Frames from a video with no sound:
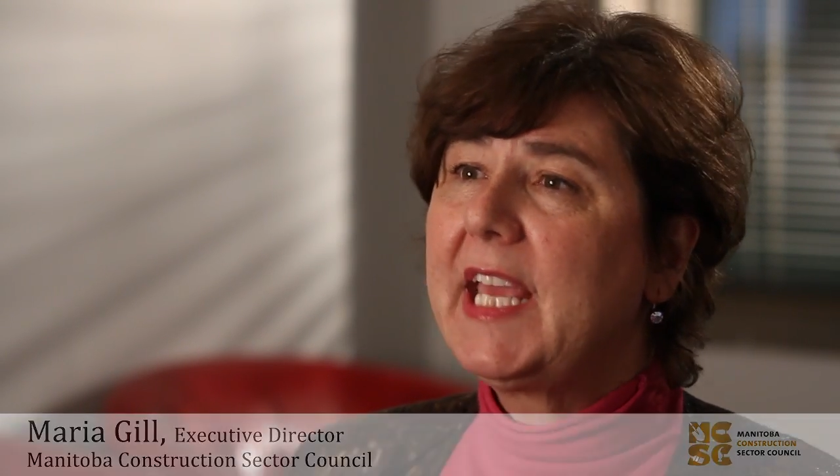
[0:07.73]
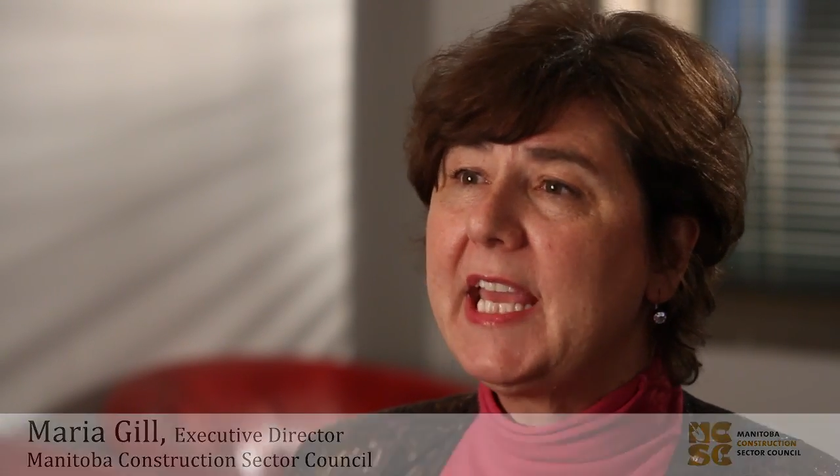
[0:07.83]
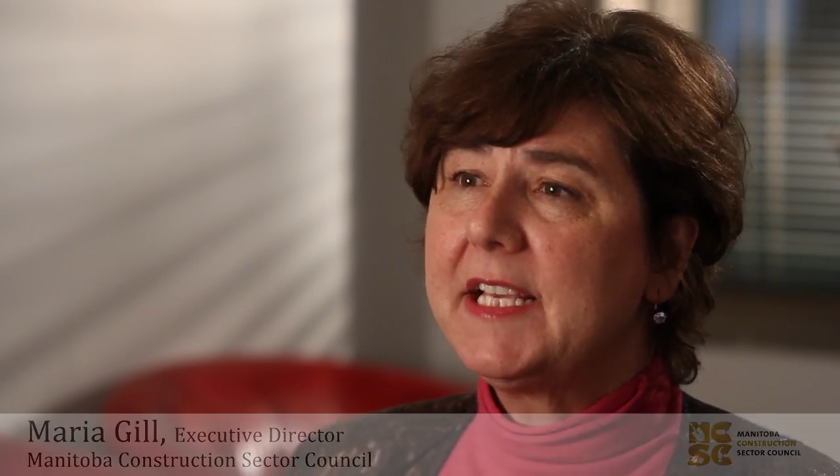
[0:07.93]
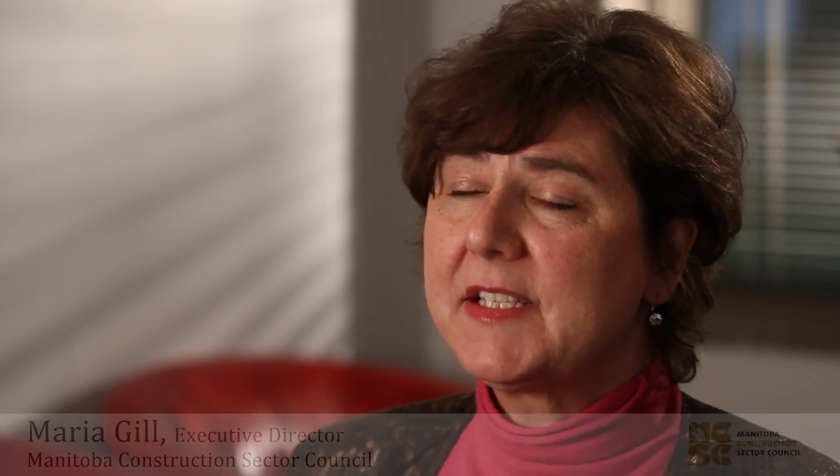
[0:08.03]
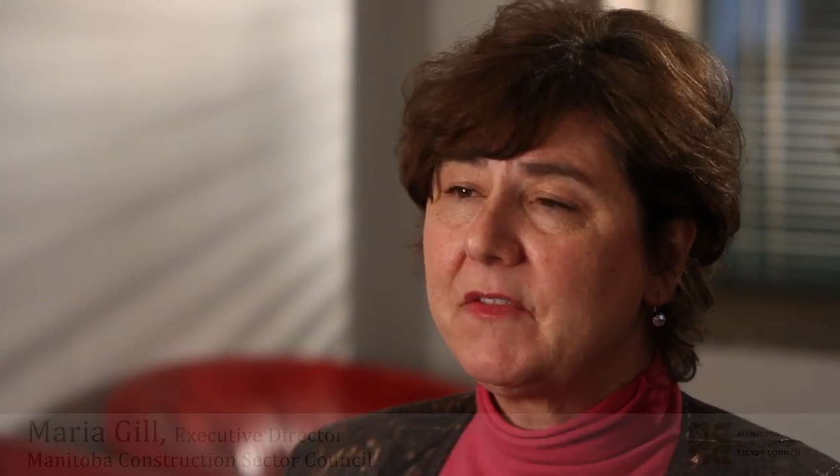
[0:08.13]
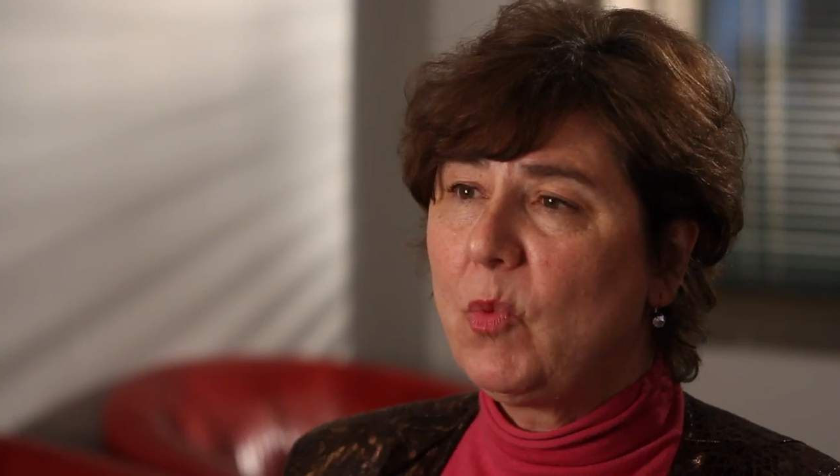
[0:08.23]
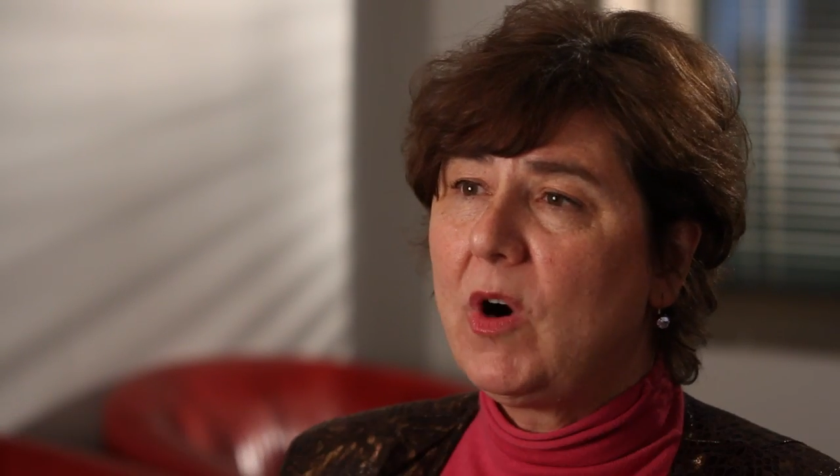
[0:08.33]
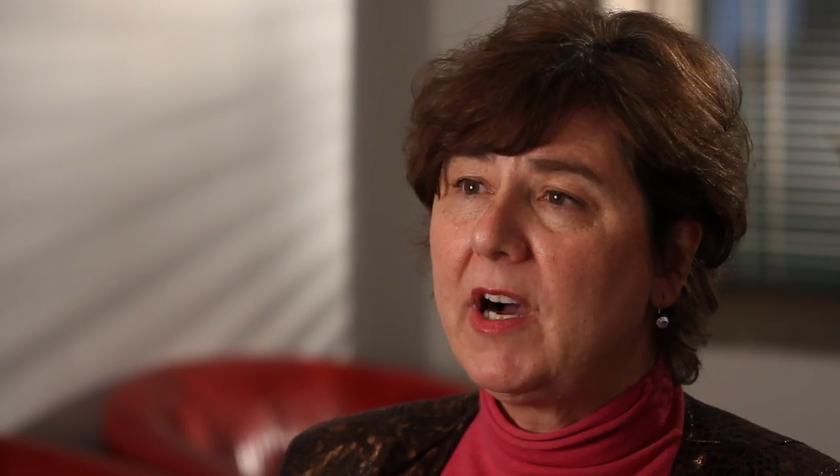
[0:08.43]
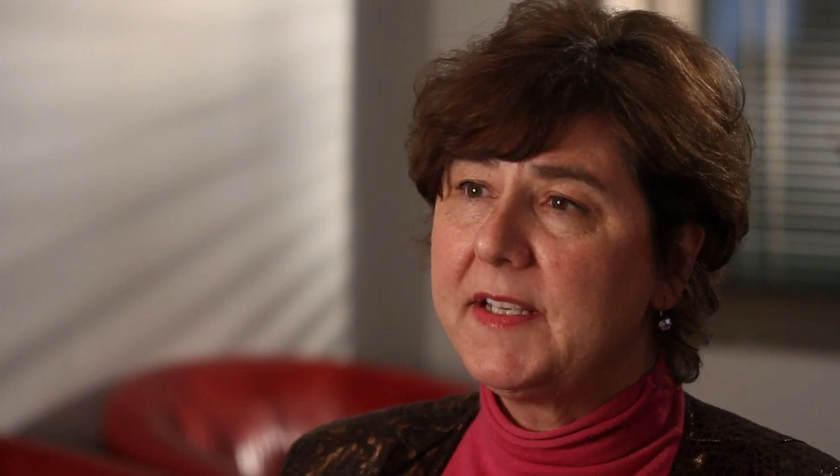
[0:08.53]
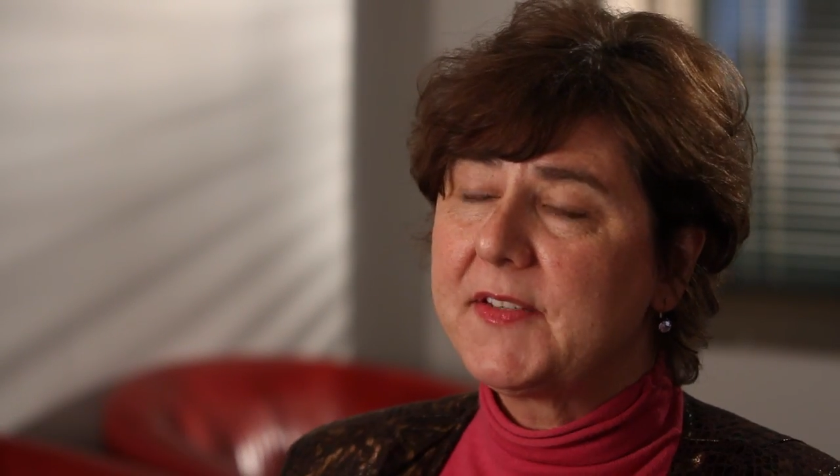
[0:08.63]
case of
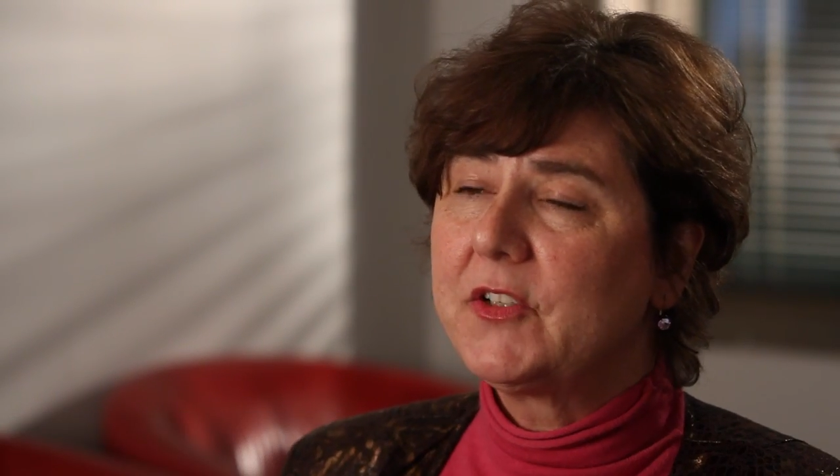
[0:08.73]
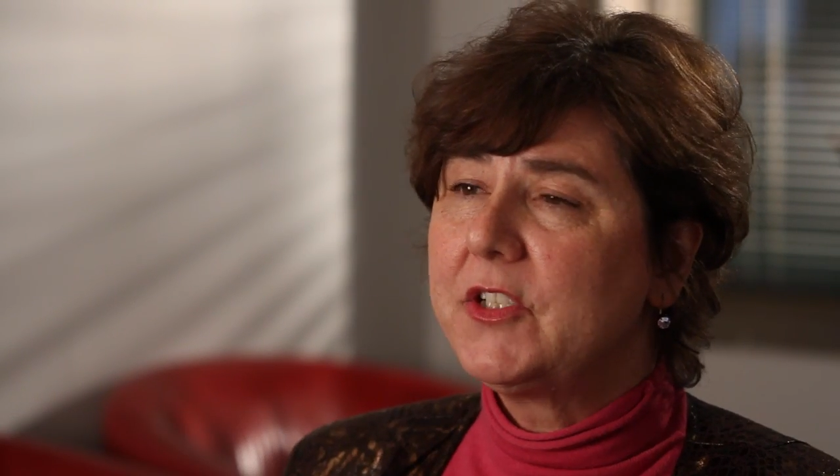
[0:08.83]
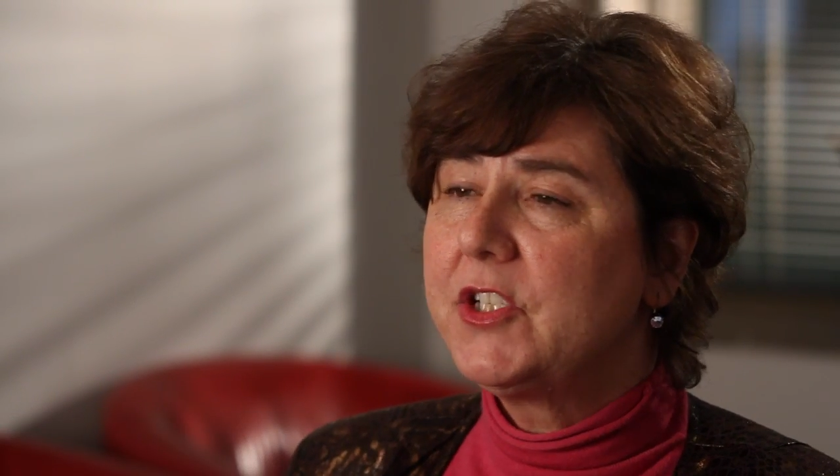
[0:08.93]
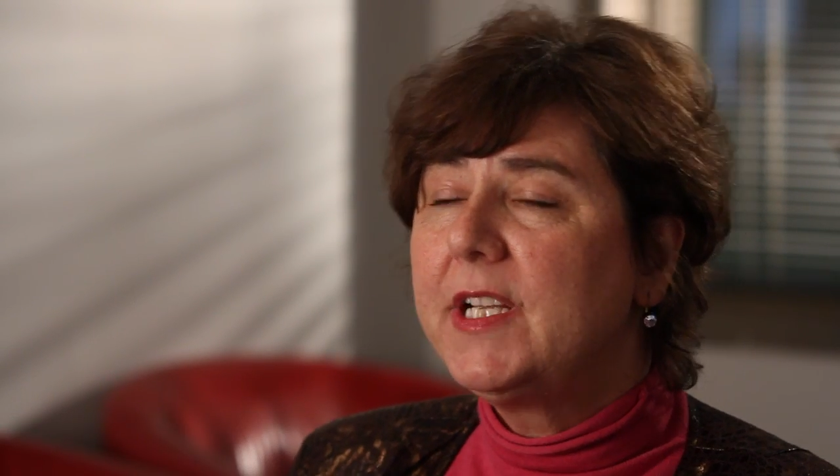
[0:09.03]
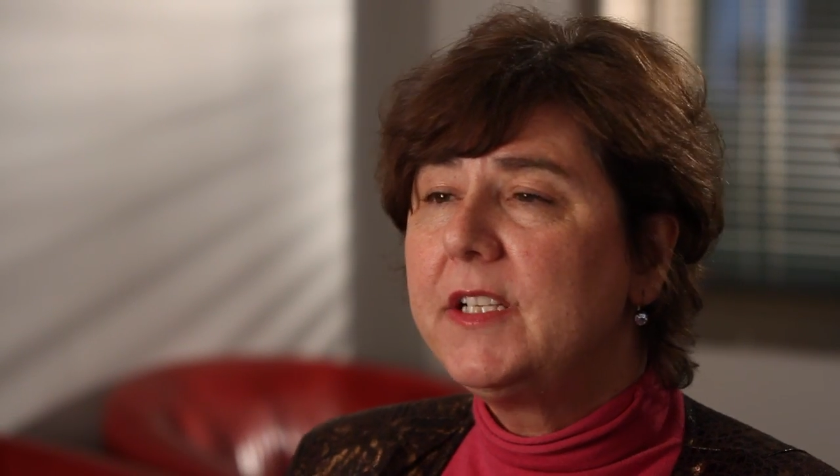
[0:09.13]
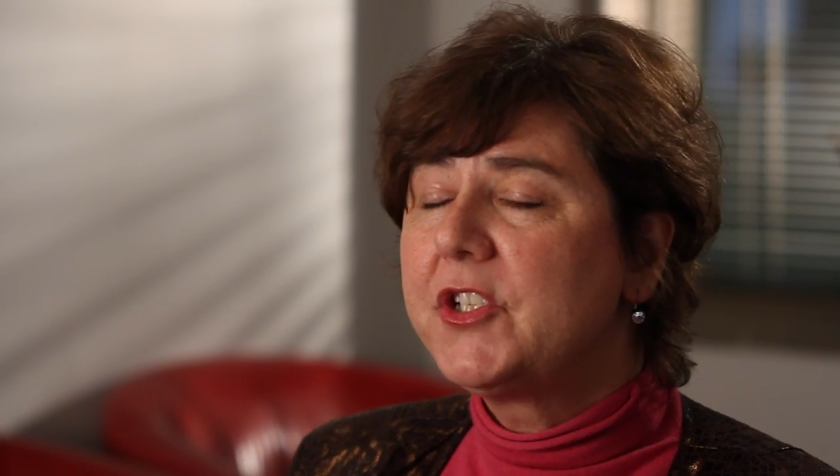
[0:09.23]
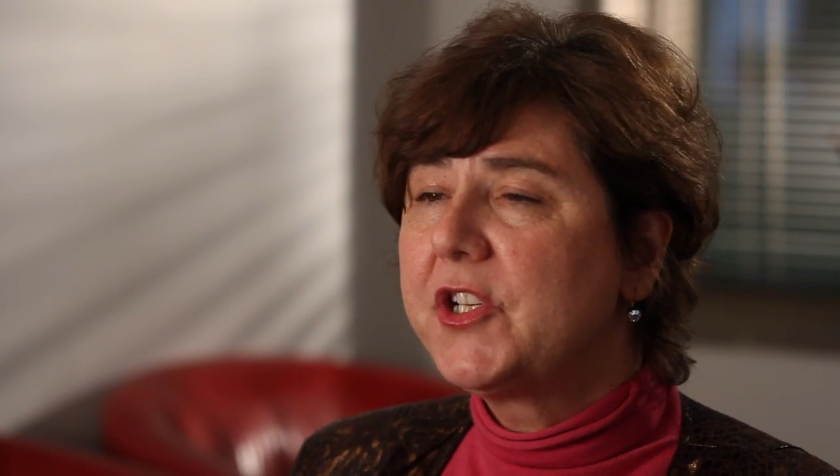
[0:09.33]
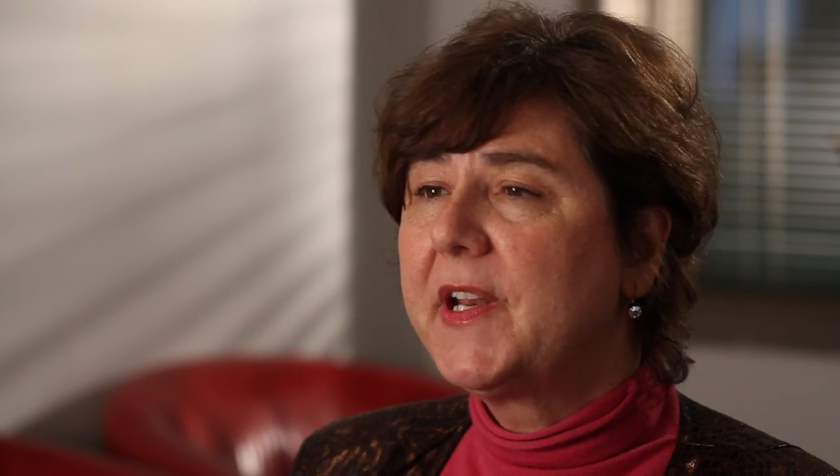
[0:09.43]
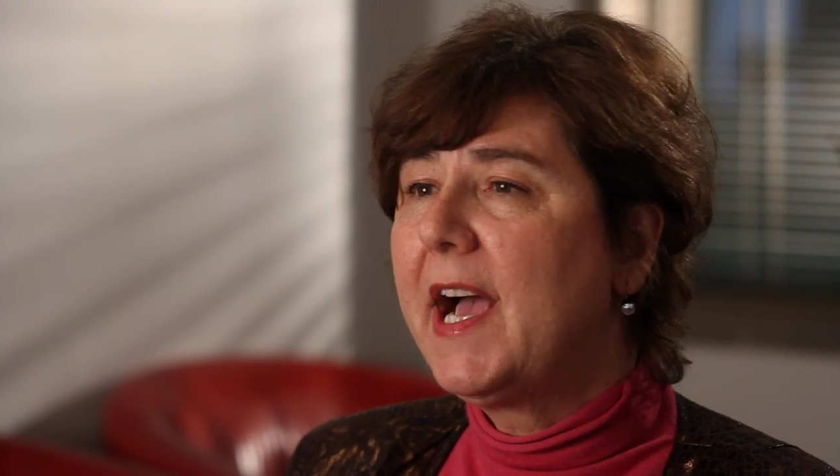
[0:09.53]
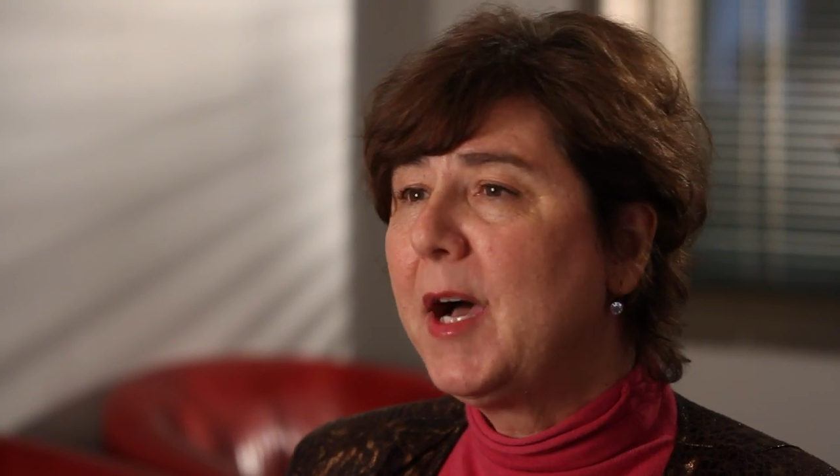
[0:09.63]
why certain change
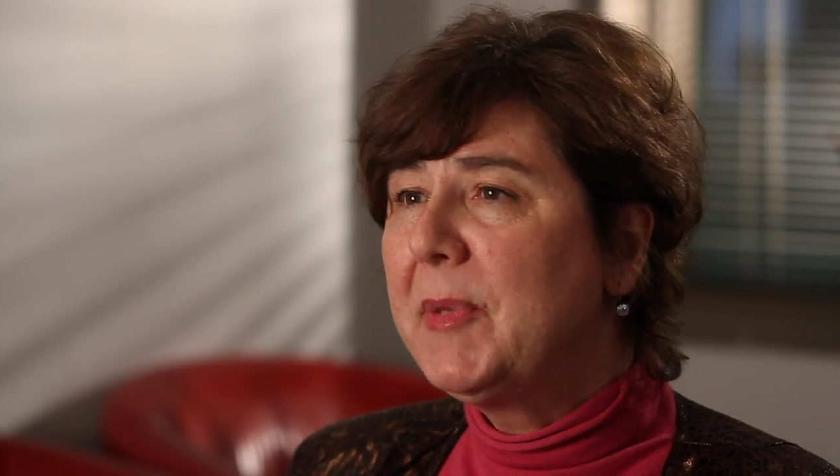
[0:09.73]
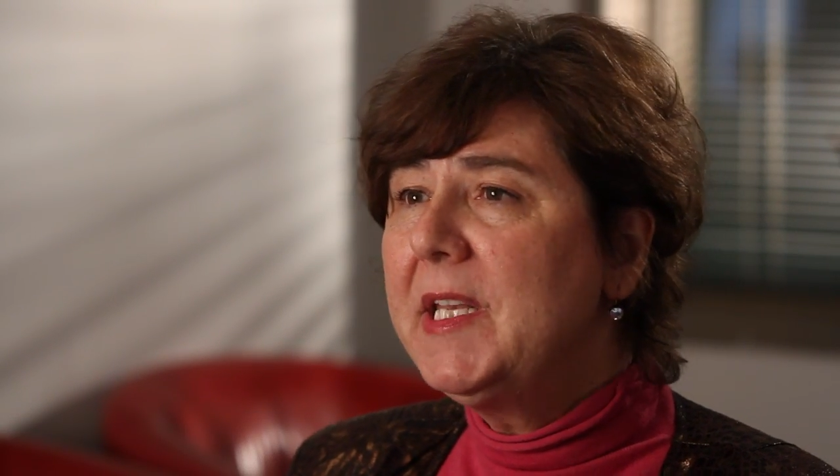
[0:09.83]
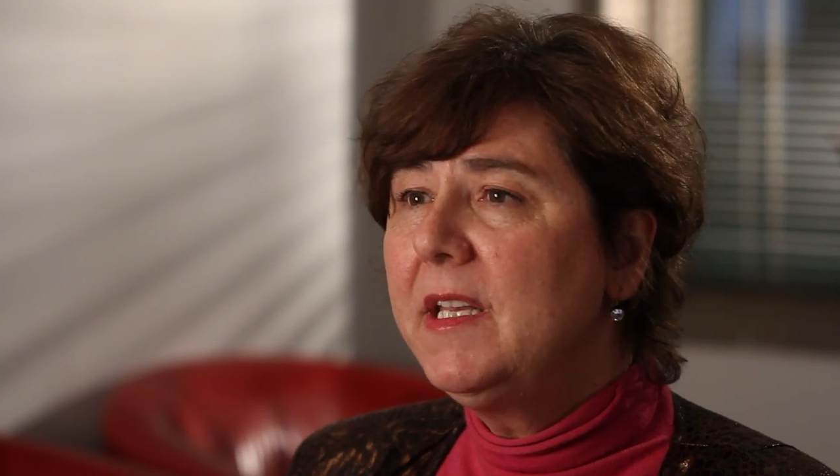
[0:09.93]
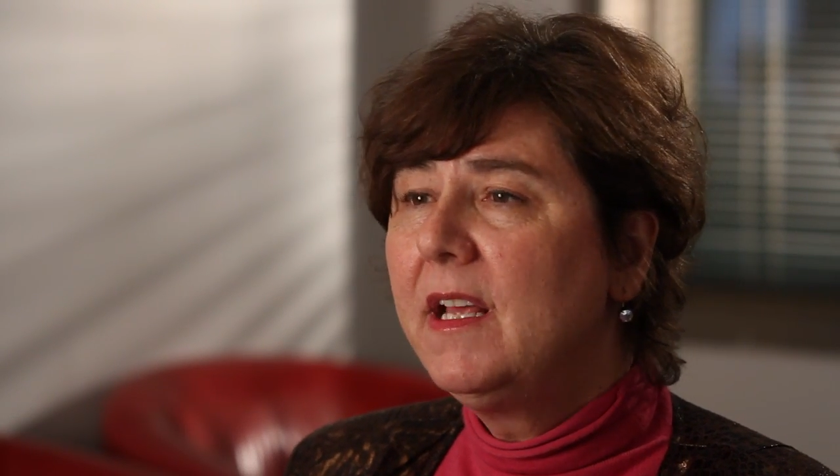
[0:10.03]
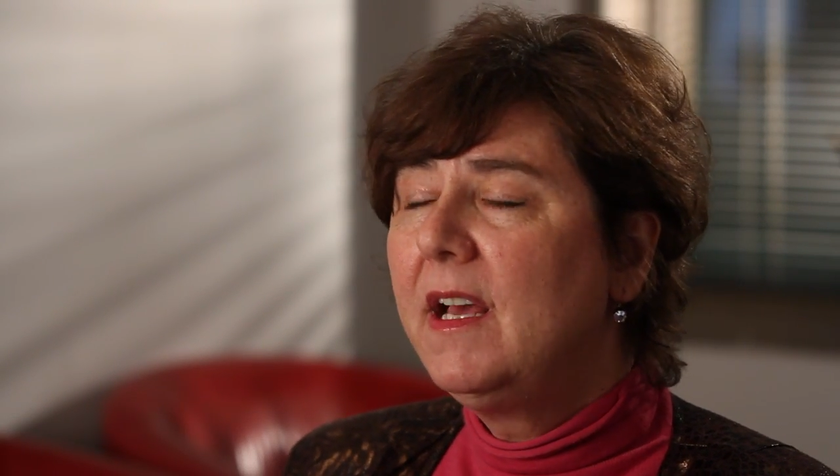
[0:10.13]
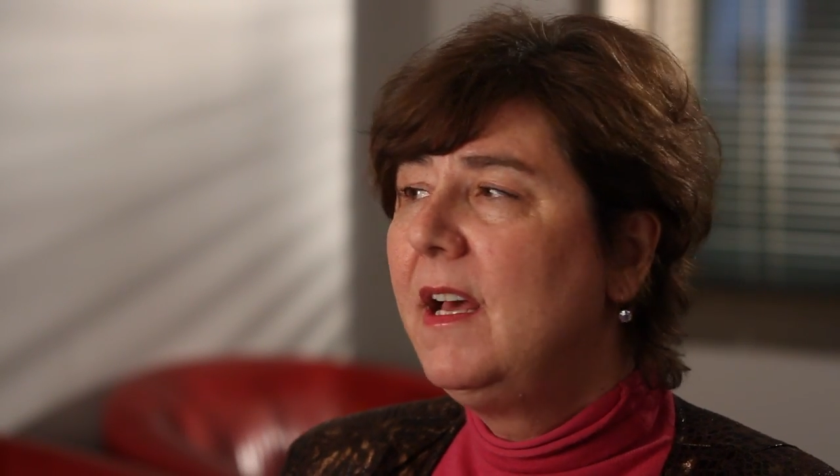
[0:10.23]
should happen.